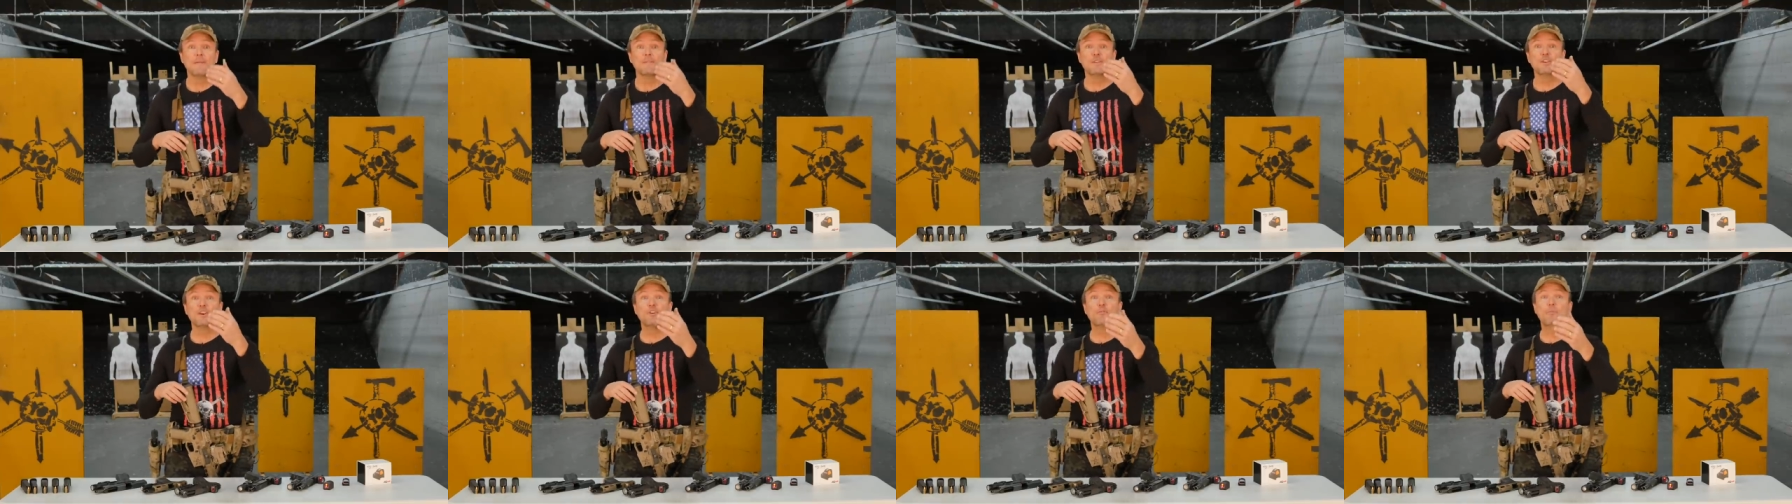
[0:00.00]

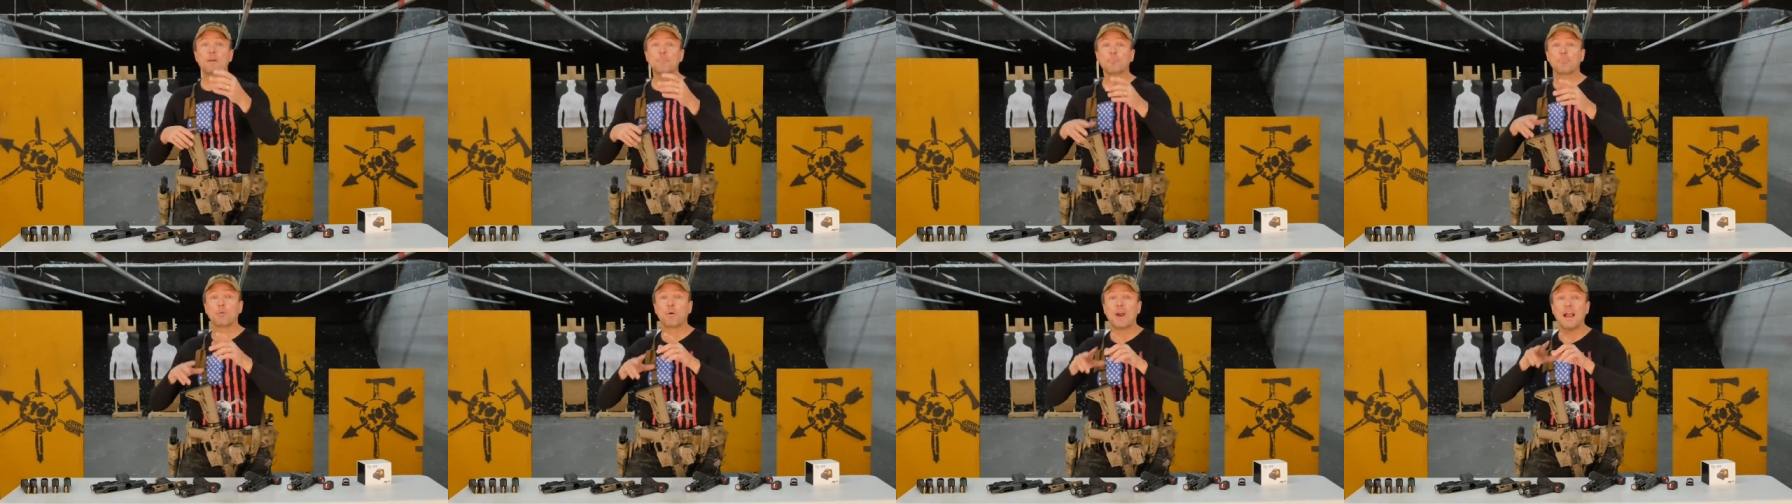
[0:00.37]
You've
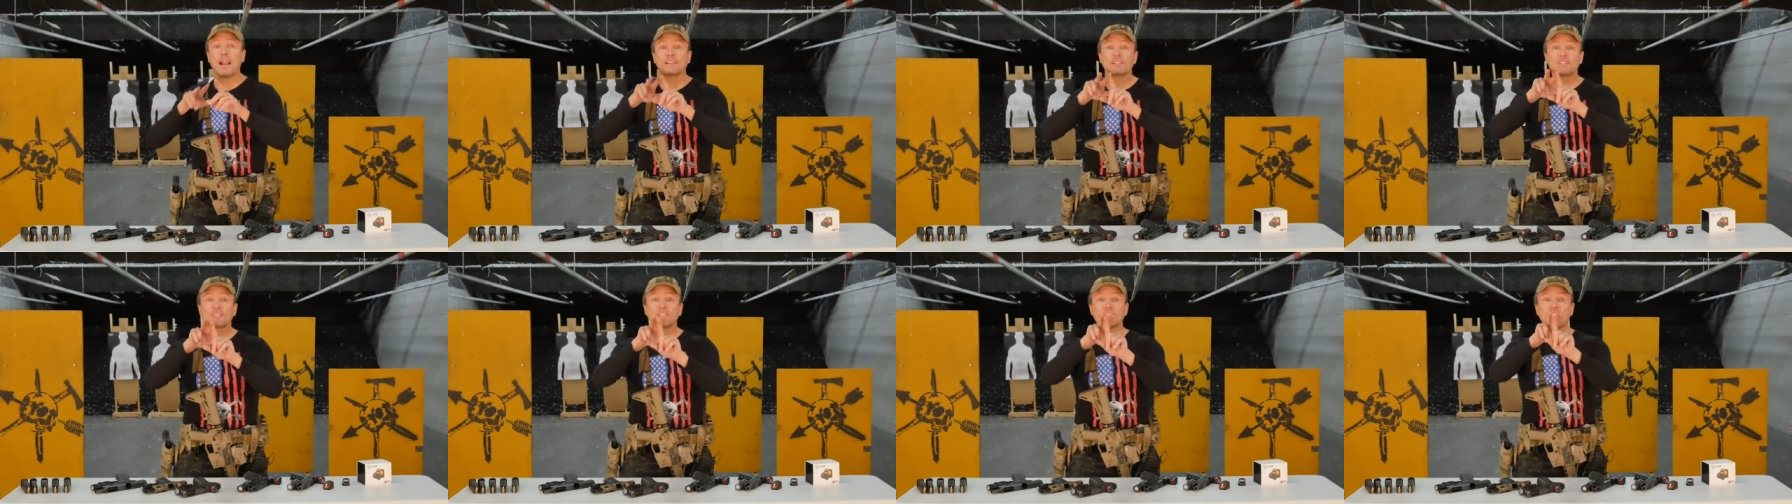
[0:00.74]
been
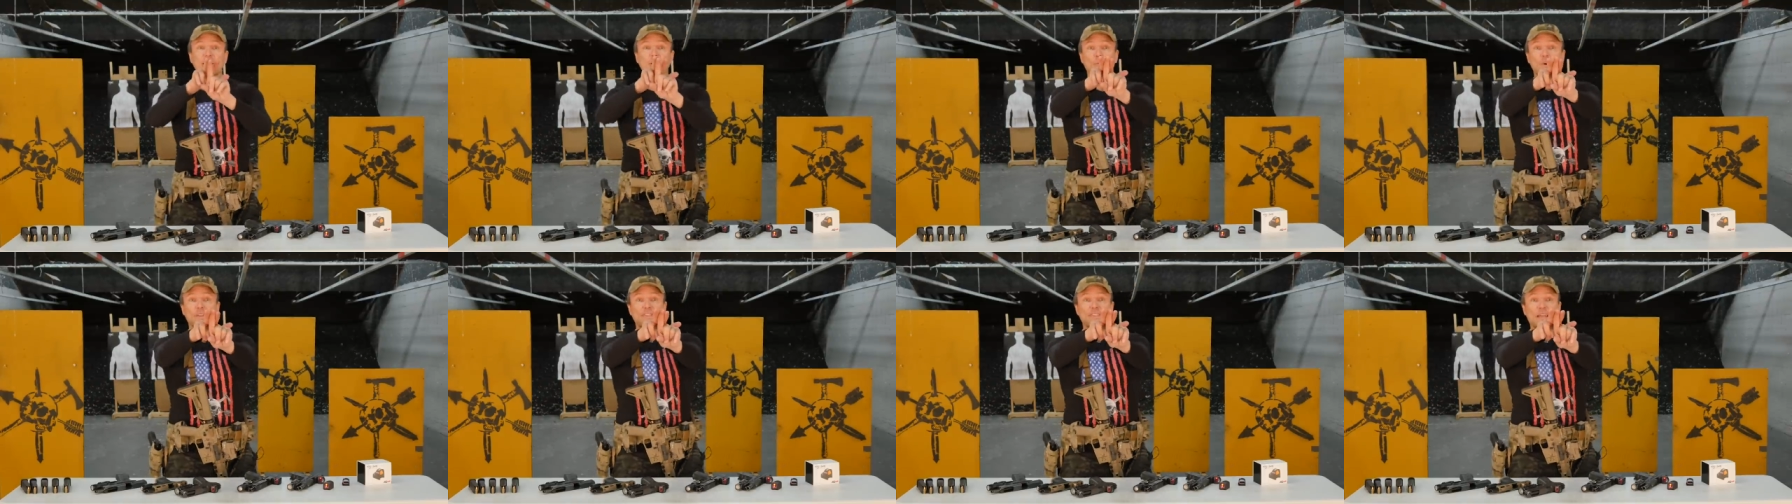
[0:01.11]

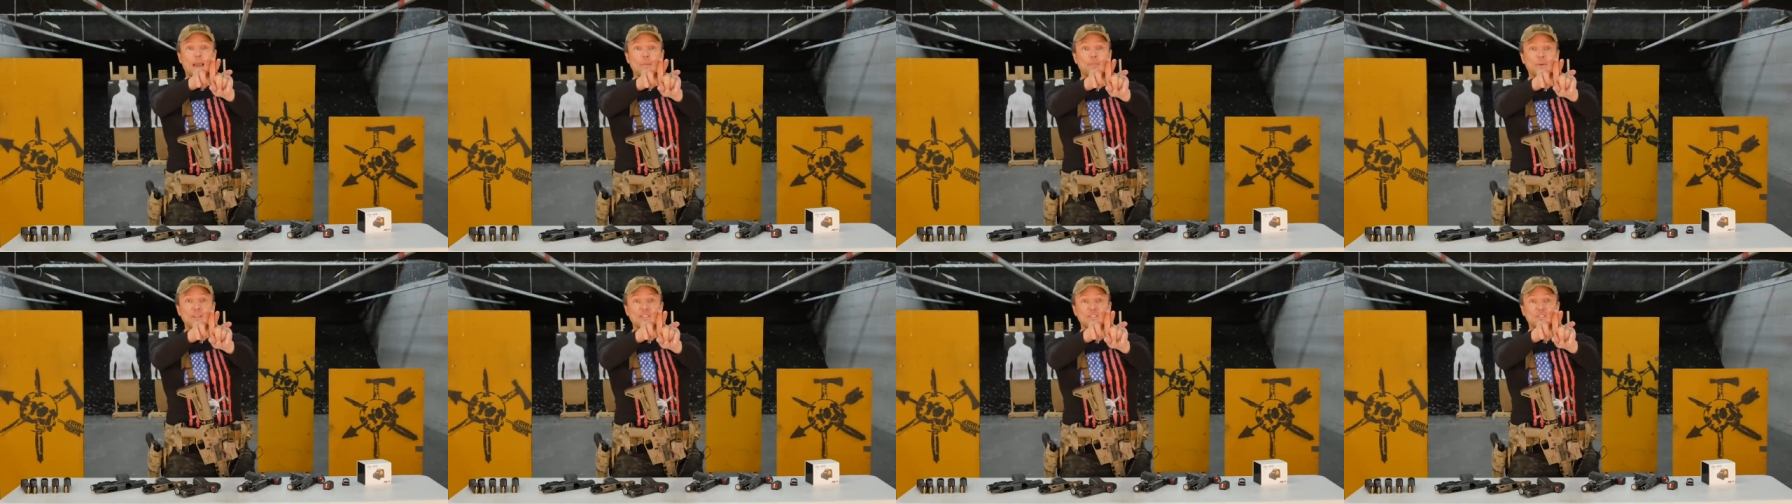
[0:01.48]
practicing with
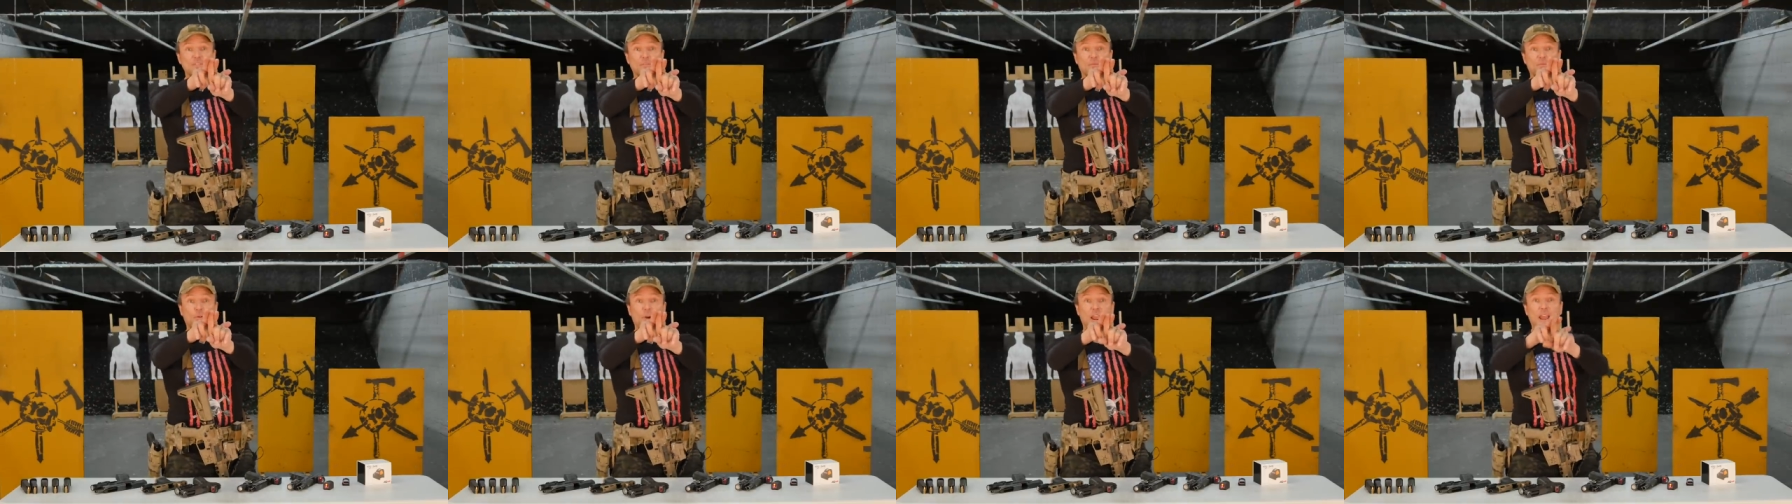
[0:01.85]
that
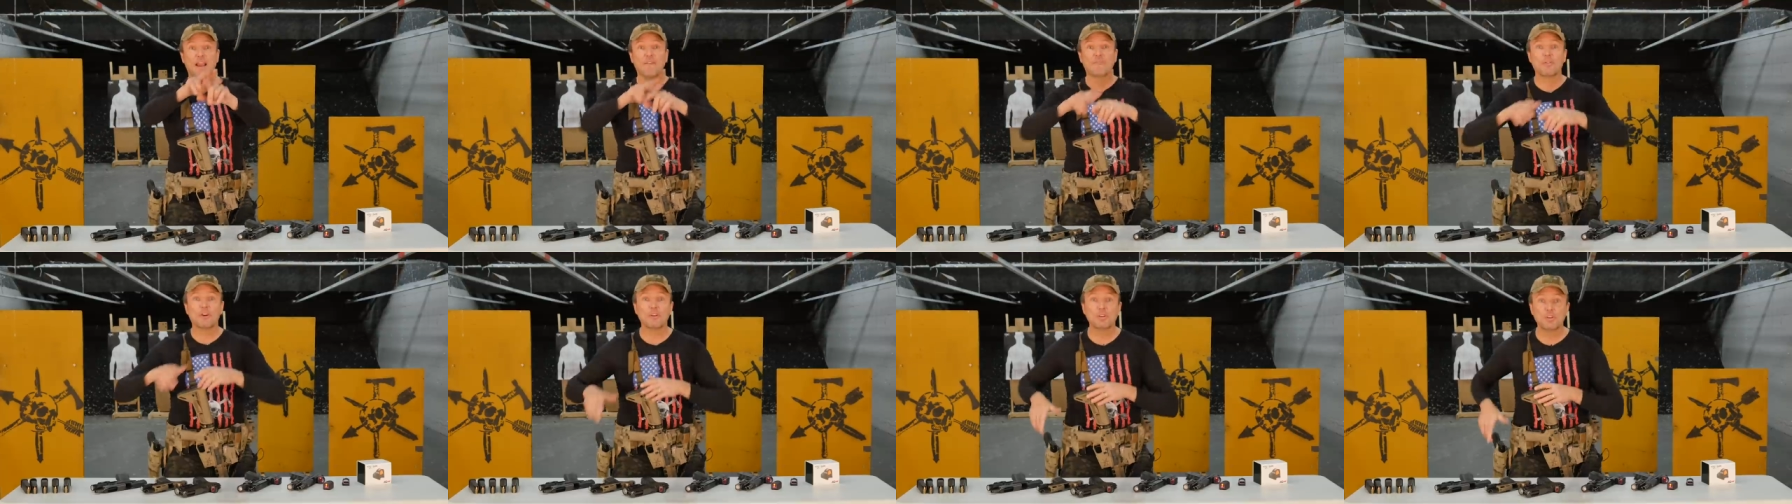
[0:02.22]
pistol forever.